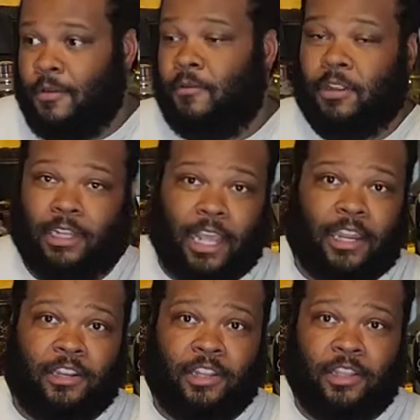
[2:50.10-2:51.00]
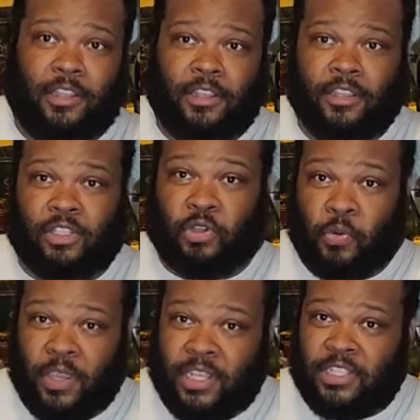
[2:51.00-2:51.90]
For a lot of the
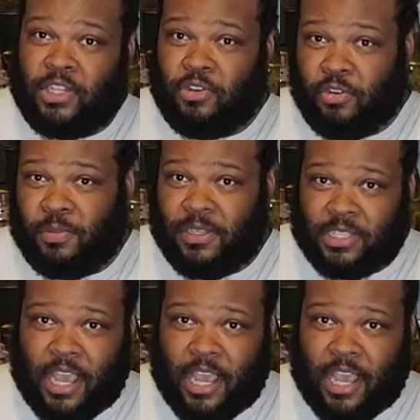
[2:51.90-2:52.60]
squids and newbies